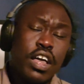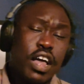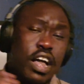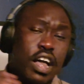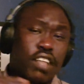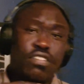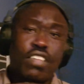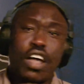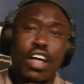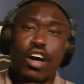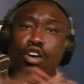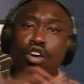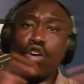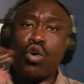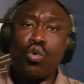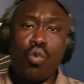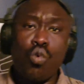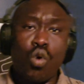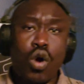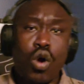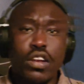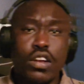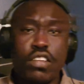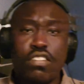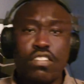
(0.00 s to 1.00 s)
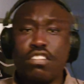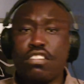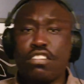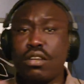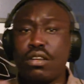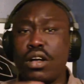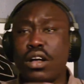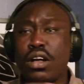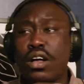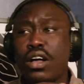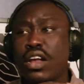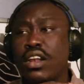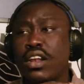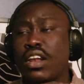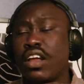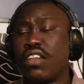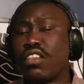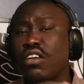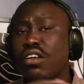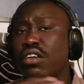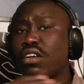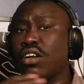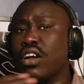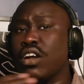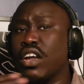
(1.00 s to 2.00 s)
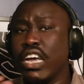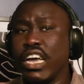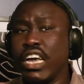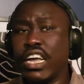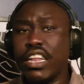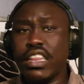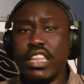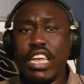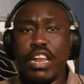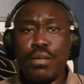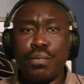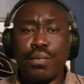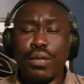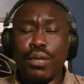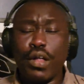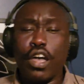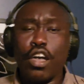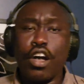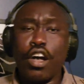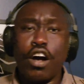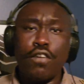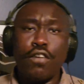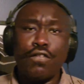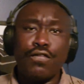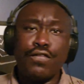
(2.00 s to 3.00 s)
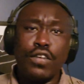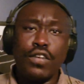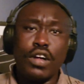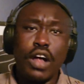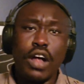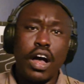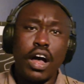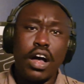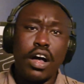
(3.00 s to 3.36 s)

It's not going to work. This is another elite playoff